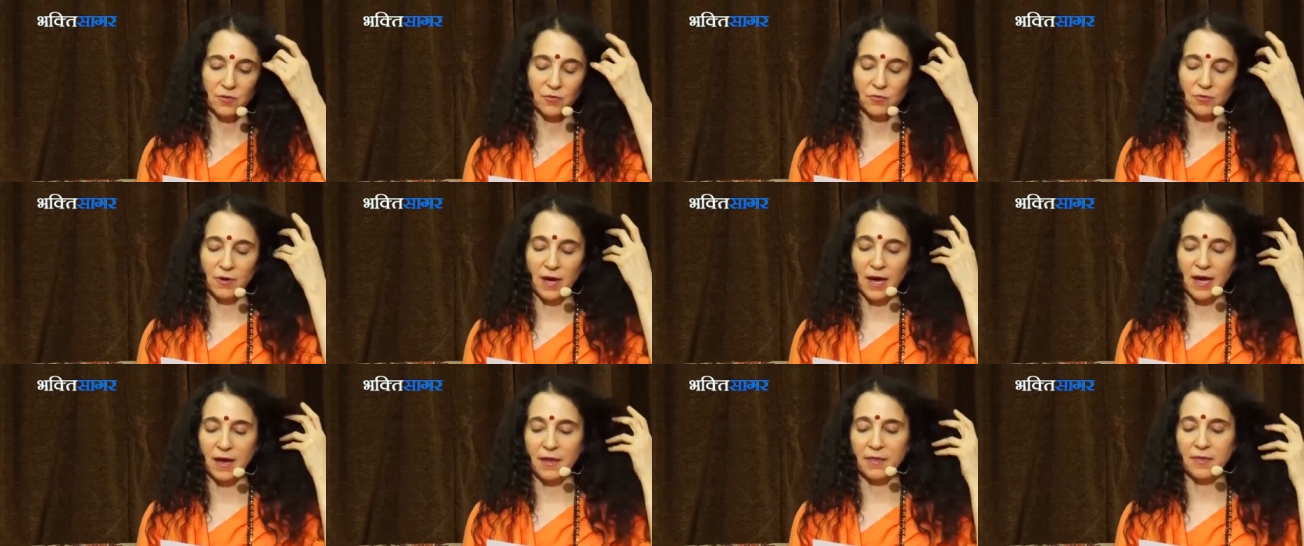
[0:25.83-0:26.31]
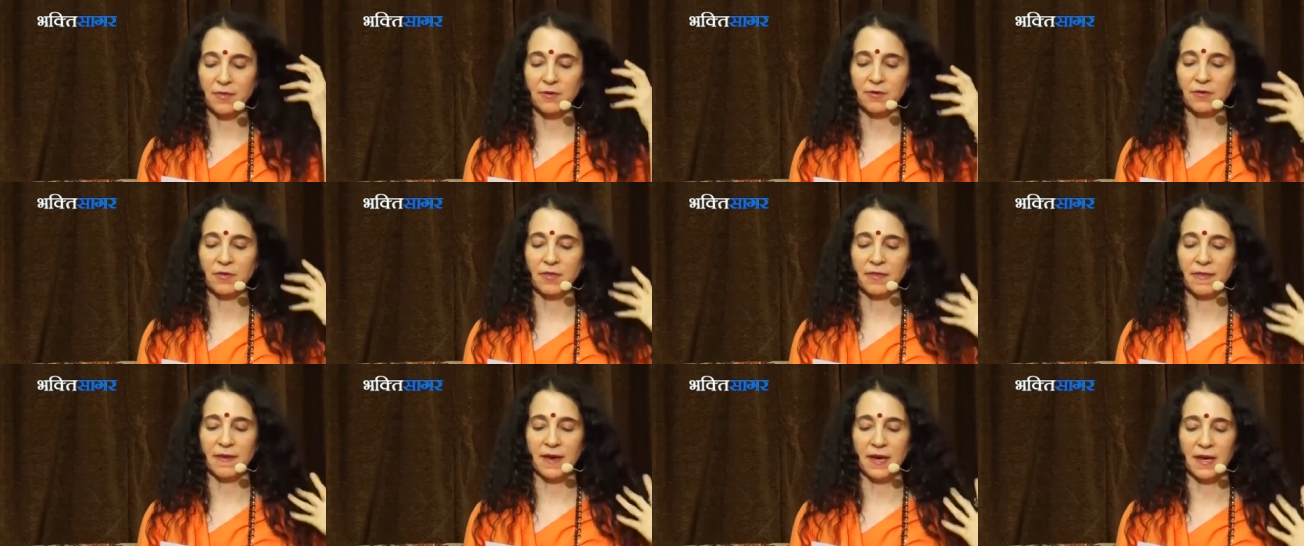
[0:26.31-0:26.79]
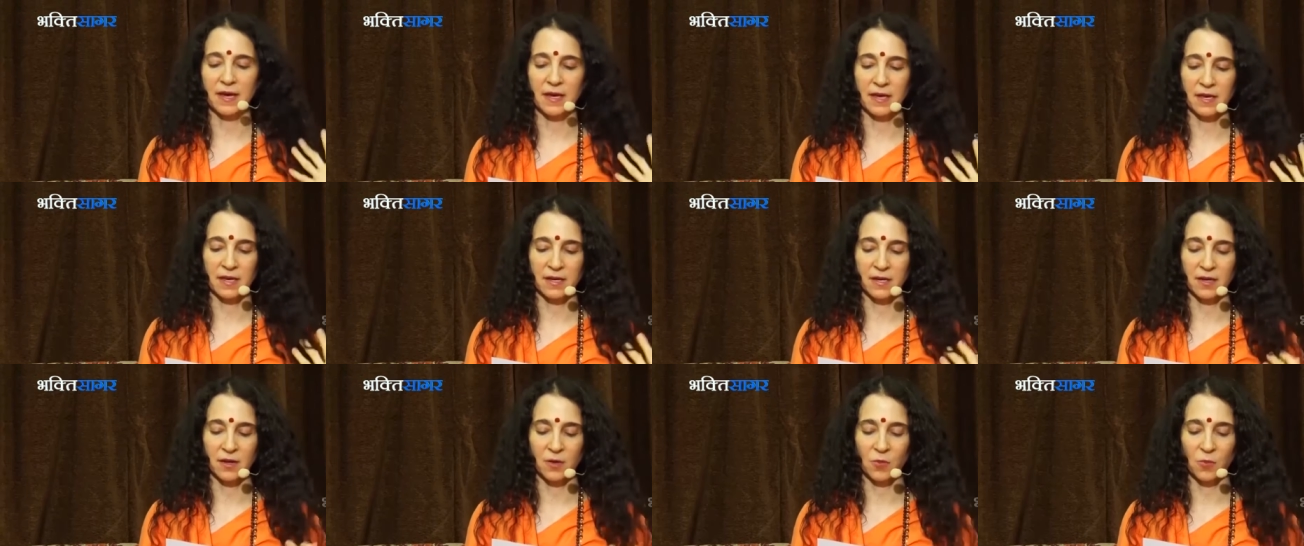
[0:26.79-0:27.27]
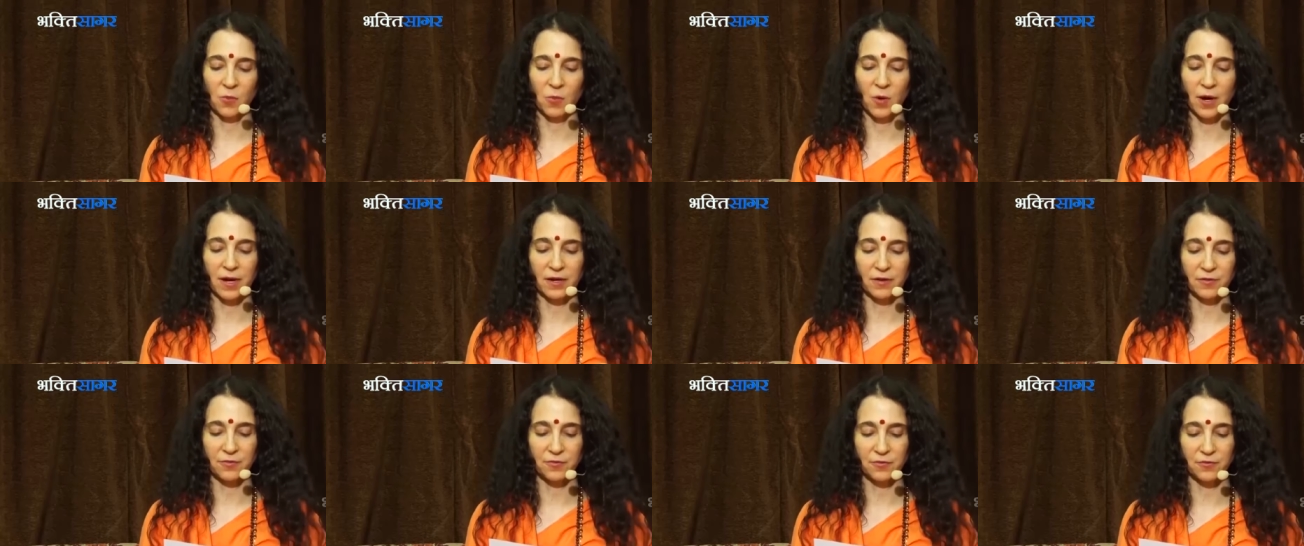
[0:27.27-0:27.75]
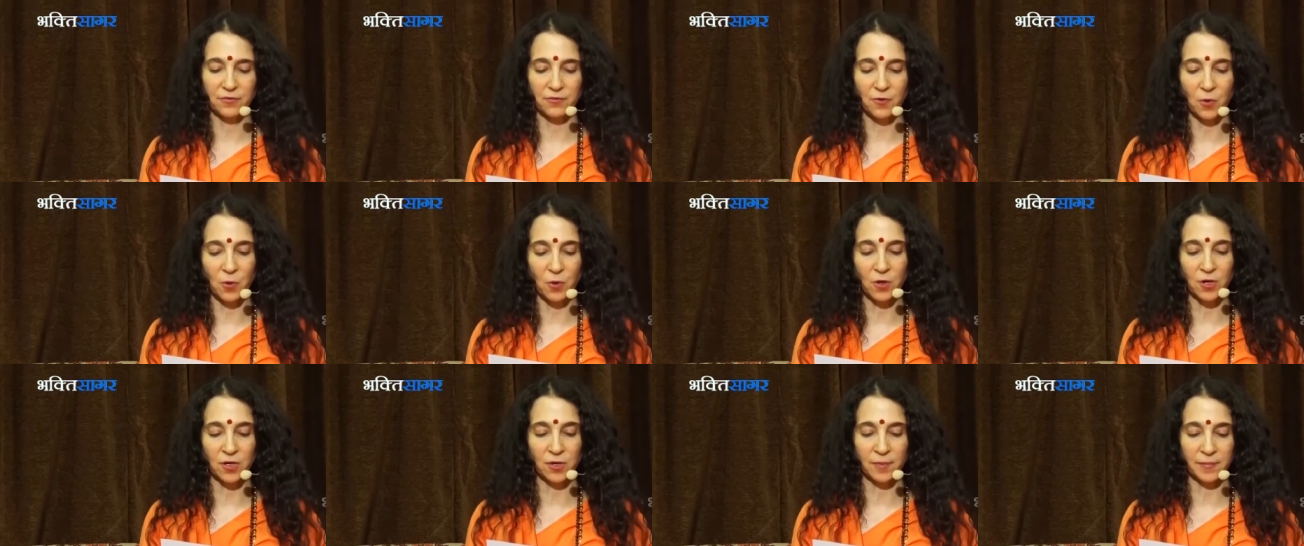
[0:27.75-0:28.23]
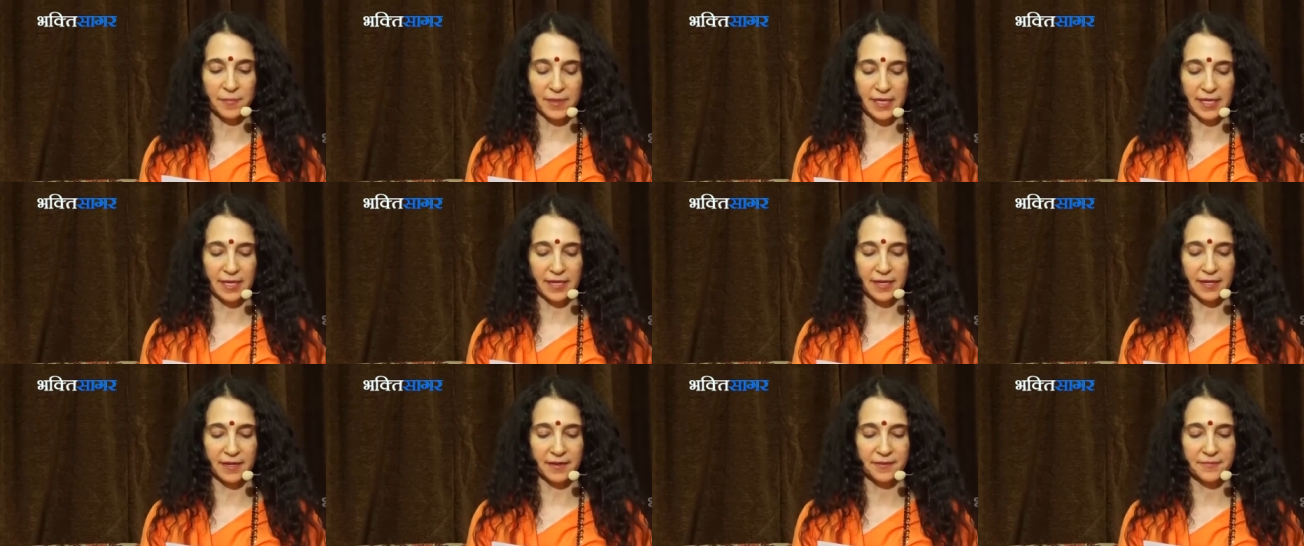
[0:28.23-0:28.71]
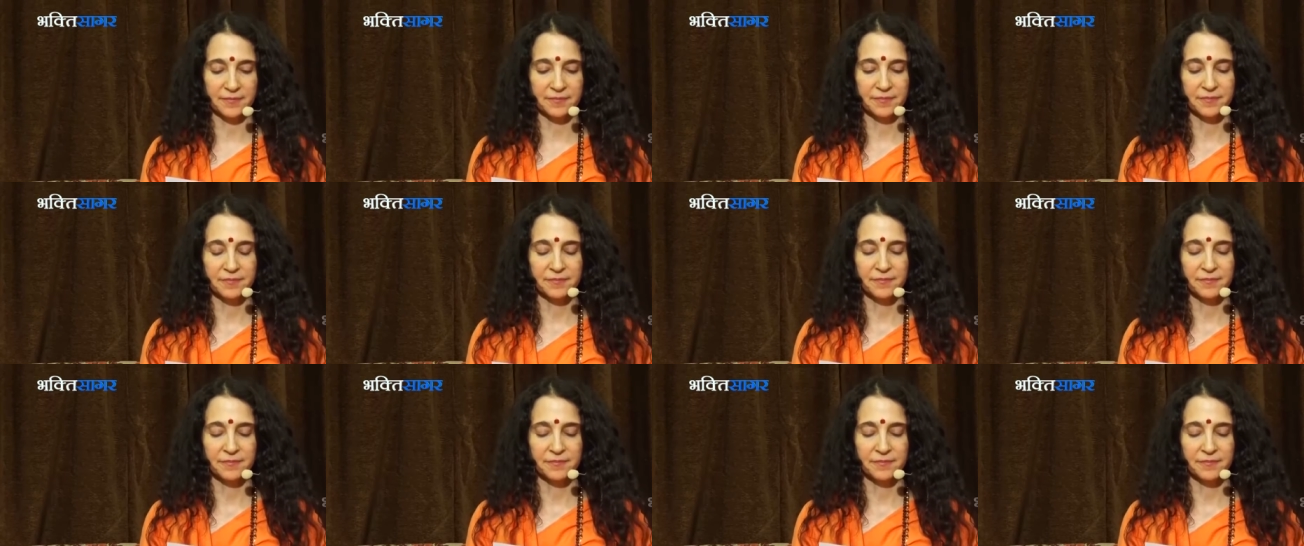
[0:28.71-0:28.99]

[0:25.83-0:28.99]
rather than what for me,